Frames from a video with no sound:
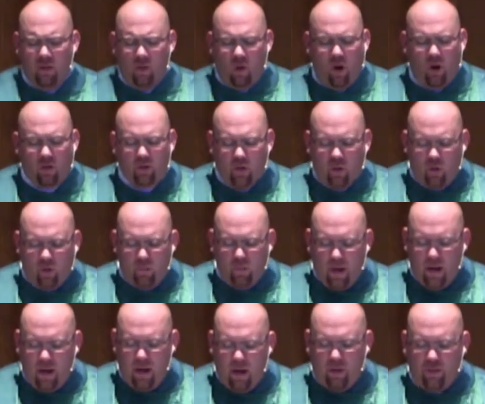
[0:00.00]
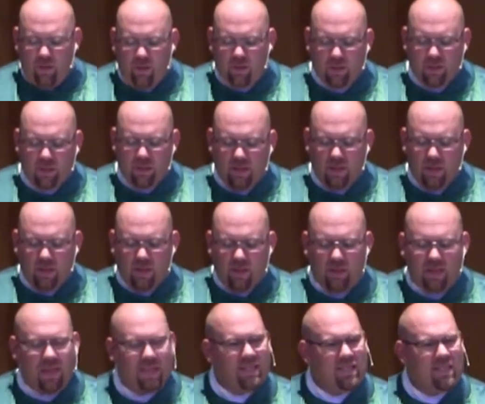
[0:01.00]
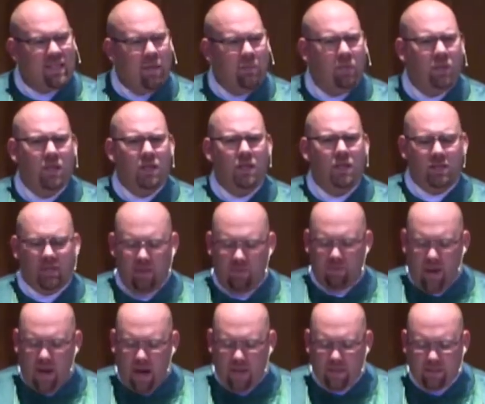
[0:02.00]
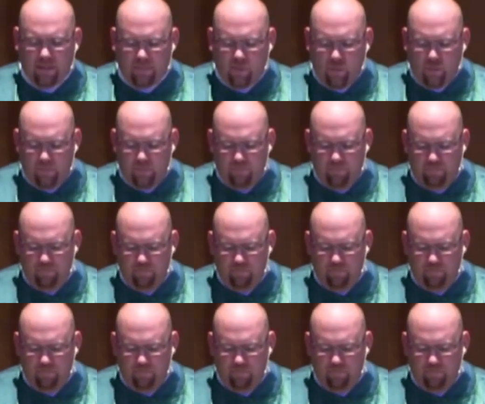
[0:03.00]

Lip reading: or are told by others that something is impossible.